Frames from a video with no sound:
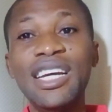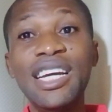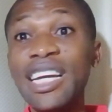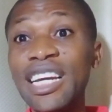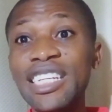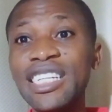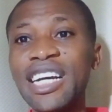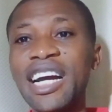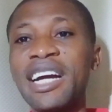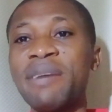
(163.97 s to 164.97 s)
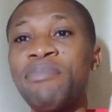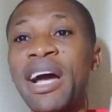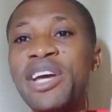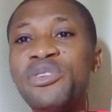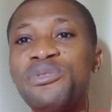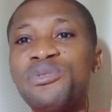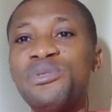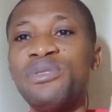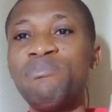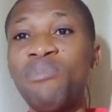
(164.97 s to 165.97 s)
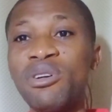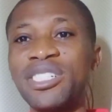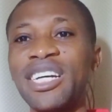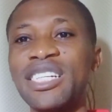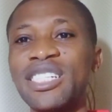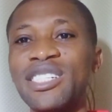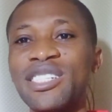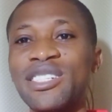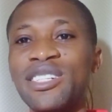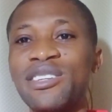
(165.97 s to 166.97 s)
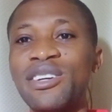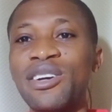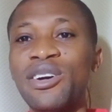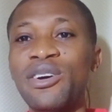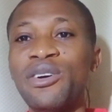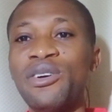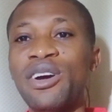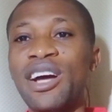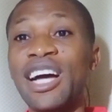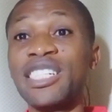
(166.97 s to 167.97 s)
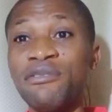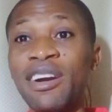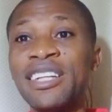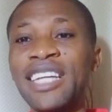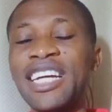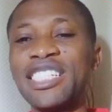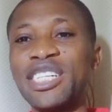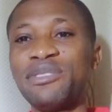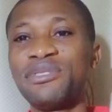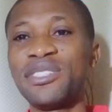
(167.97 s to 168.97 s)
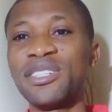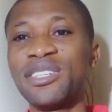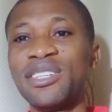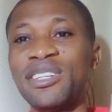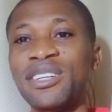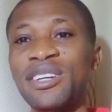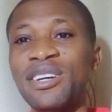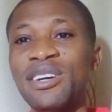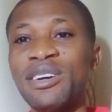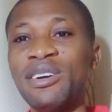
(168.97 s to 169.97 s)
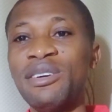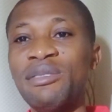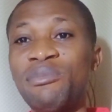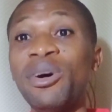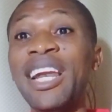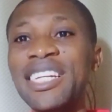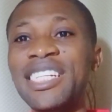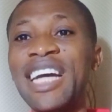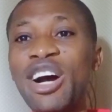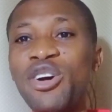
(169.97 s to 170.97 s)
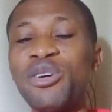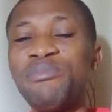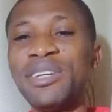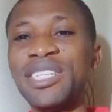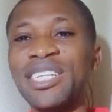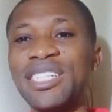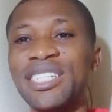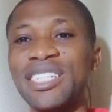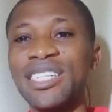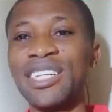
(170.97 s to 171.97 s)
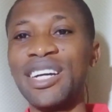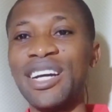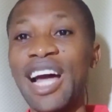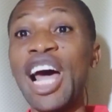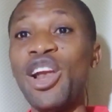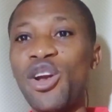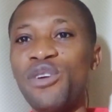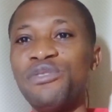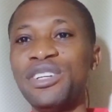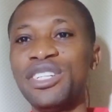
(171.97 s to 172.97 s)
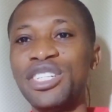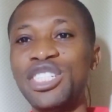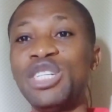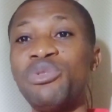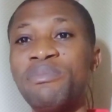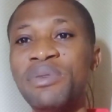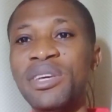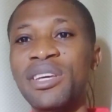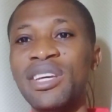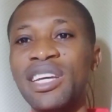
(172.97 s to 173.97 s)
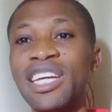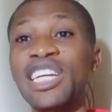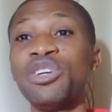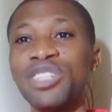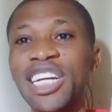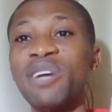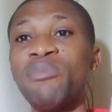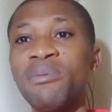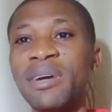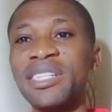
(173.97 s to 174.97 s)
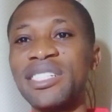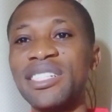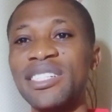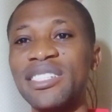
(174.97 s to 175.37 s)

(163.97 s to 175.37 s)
A lady can buy you boxers as a Valentine's gift, but let's see how committed and loving she will be in your down moments.